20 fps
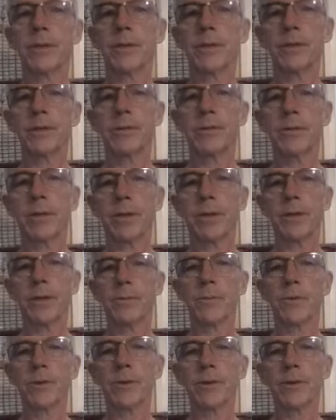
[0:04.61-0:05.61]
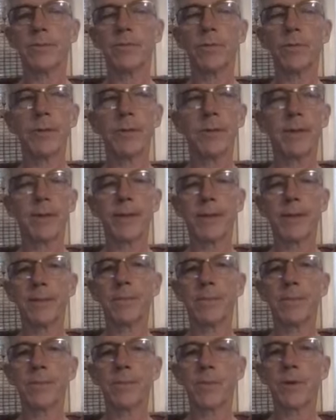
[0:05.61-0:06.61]
There it is. Okay, good morning everyone. Um,
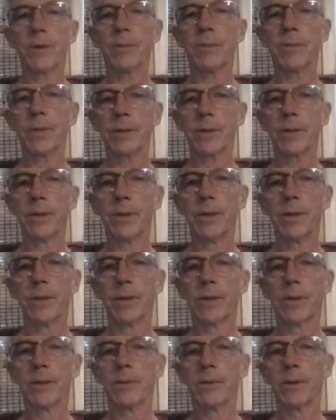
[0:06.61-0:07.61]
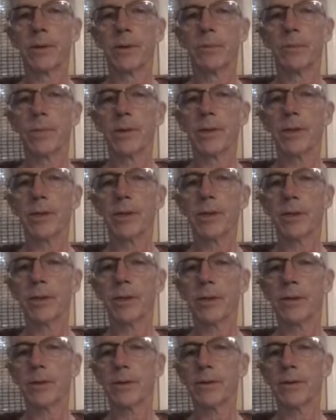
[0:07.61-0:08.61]
I'm wearing my
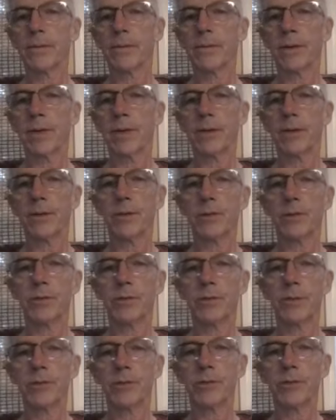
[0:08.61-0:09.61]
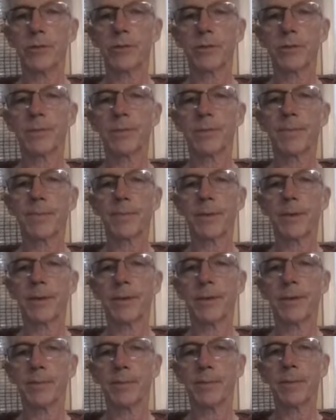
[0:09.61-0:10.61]
Mullingar Fleadh Cheoil t-shirt,
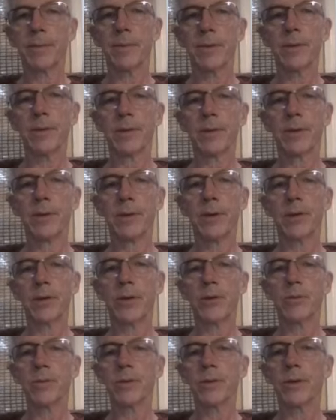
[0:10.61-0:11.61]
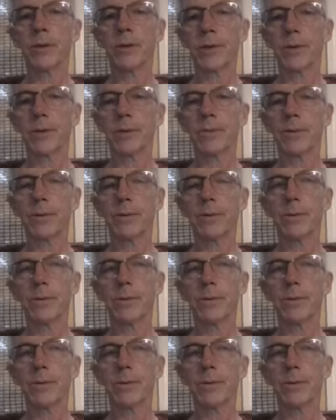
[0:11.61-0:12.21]
uh, the homecoming.